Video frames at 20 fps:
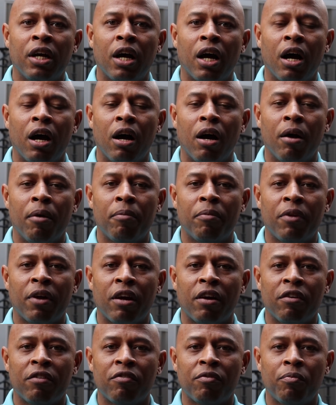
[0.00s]
Um,
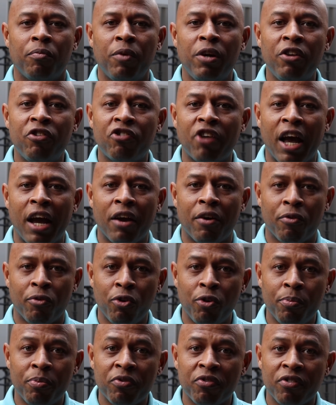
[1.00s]
there's WeChat
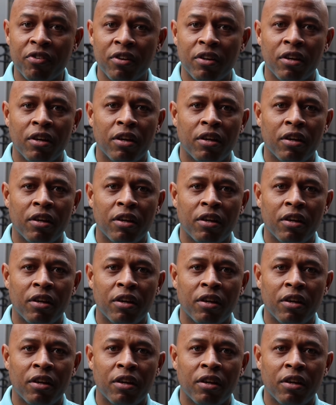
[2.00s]
groups